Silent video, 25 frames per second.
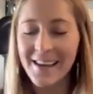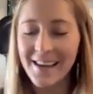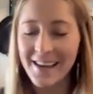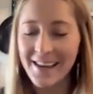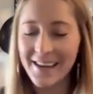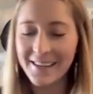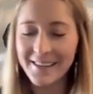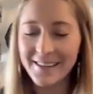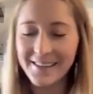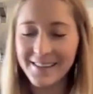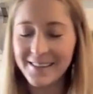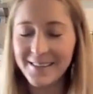
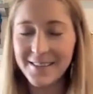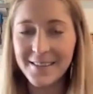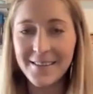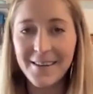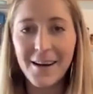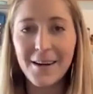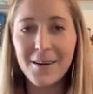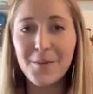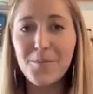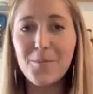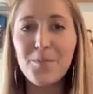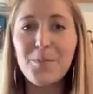It's
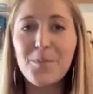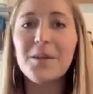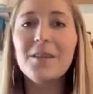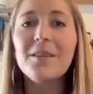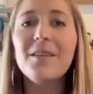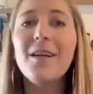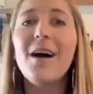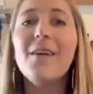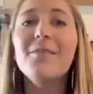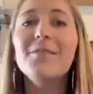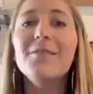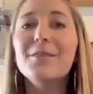a
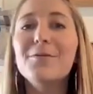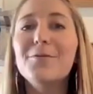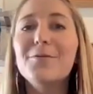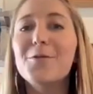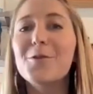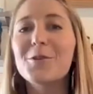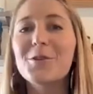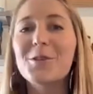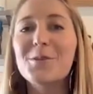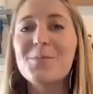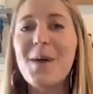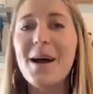beloved
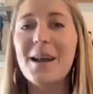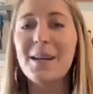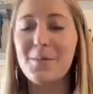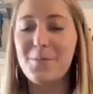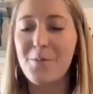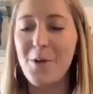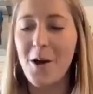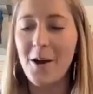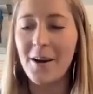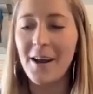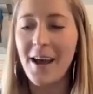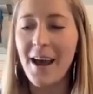Sigmatic
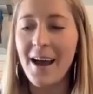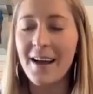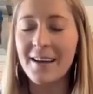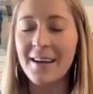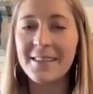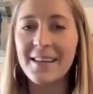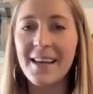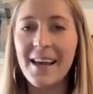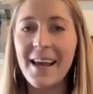product.